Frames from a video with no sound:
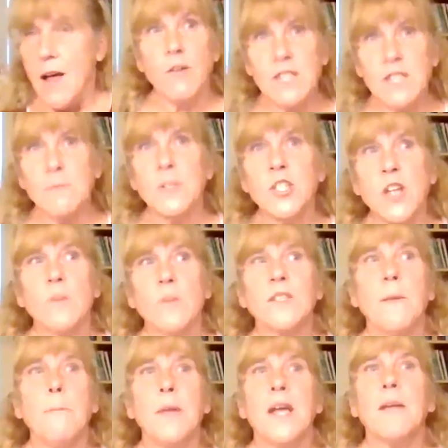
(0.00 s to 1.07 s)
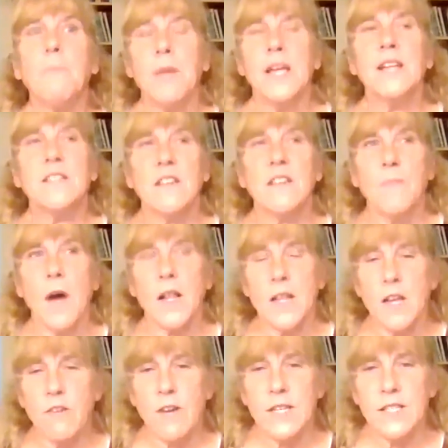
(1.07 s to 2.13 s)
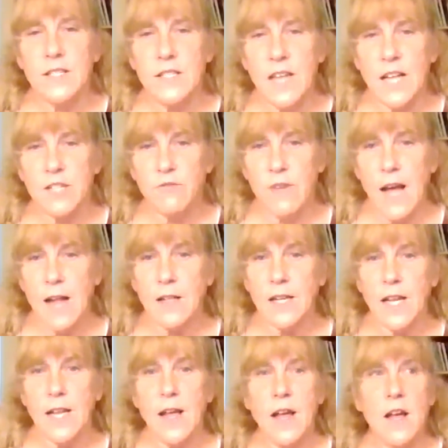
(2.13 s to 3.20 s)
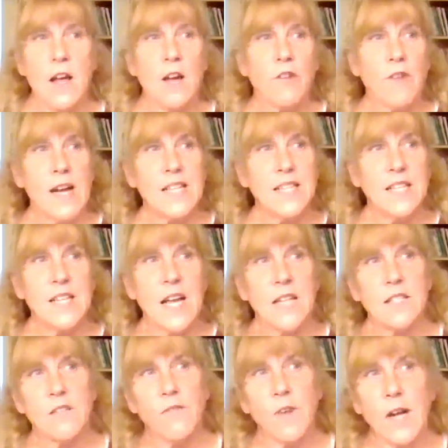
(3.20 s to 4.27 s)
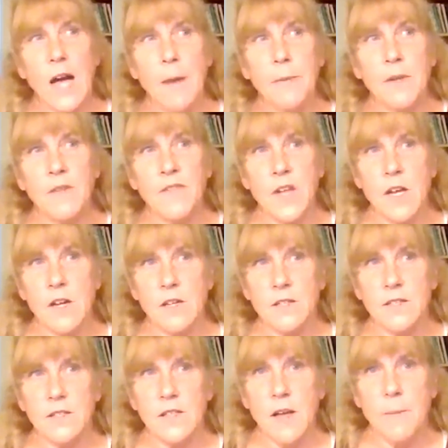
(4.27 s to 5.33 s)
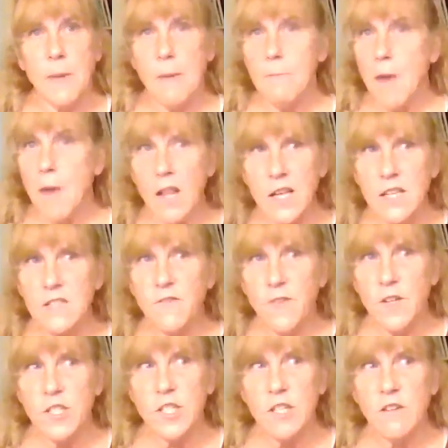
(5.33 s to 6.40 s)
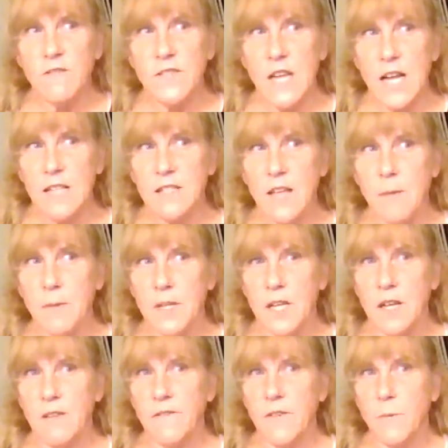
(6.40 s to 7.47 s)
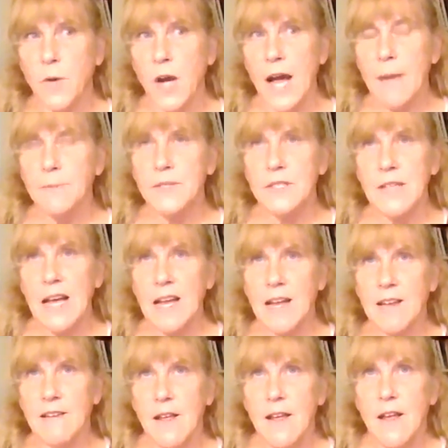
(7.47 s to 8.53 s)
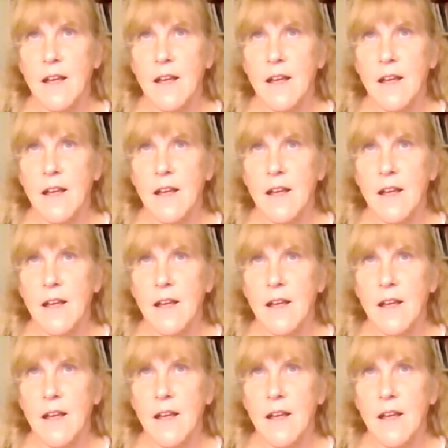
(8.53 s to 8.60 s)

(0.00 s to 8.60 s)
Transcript: Christmas show was a big piece of Molly and Gracie's dance reality. Gracie danced for a couple of years, but Molly's first year of dance, I believe, or perhaps second,